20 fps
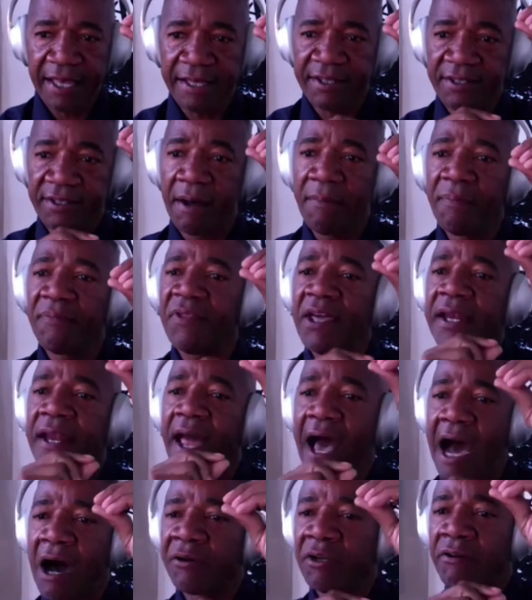something
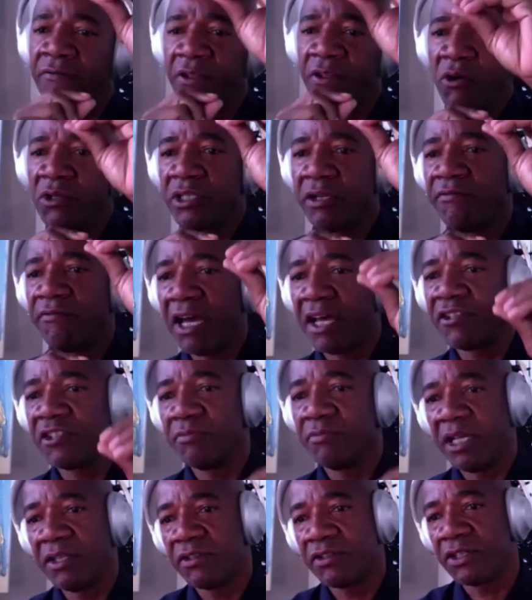out of those
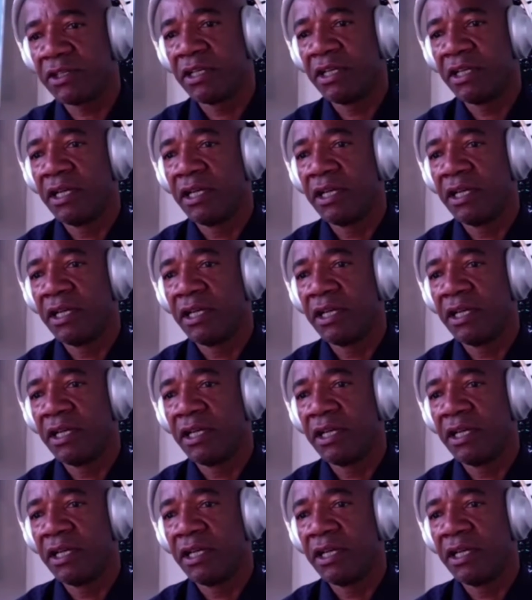investments.